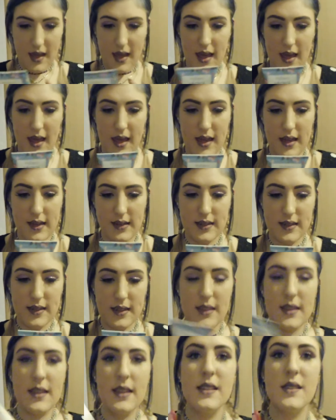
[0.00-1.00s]
and
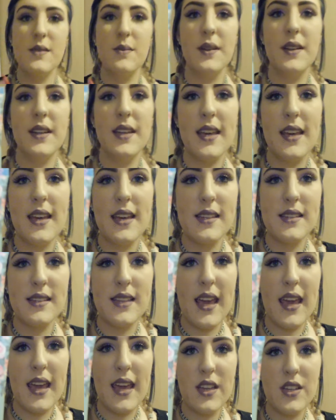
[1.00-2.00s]
this one here is
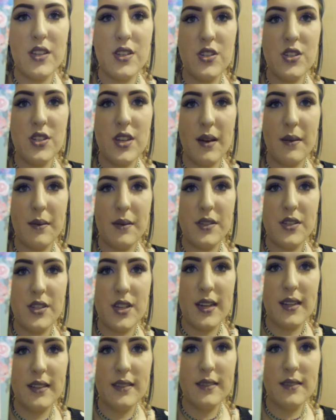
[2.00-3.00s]
a shower
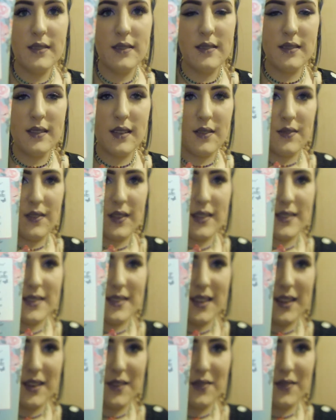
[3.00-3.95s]
gel, if it's going to